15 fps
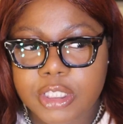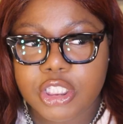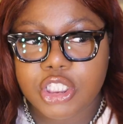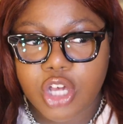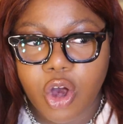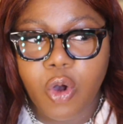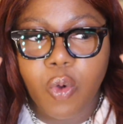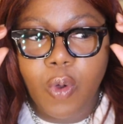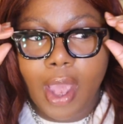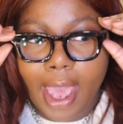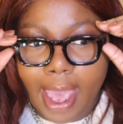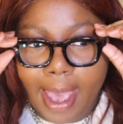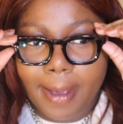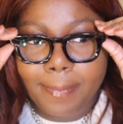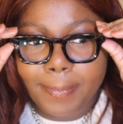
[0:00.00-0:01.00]
So
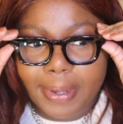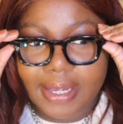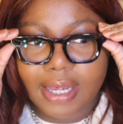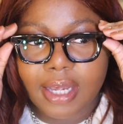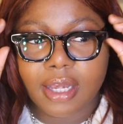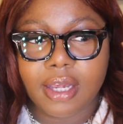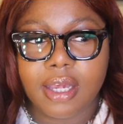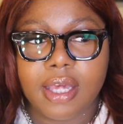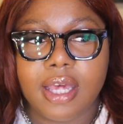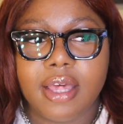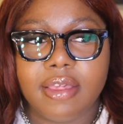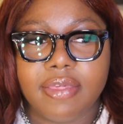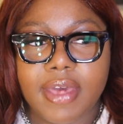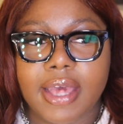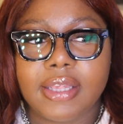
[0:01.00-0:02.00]
happy
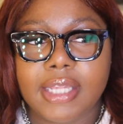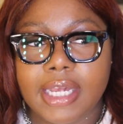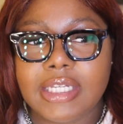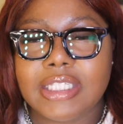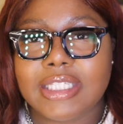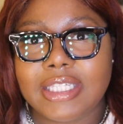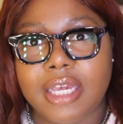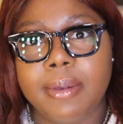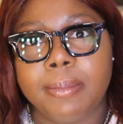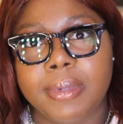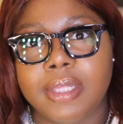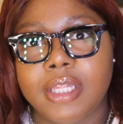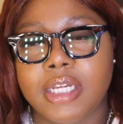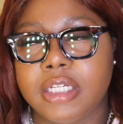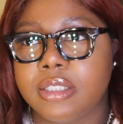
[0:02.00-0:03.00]
that they sent
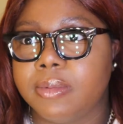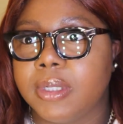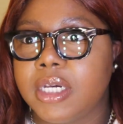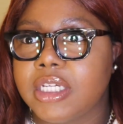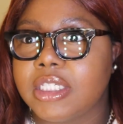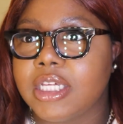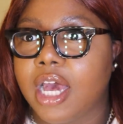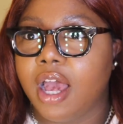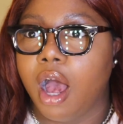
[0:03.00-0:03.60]
me these because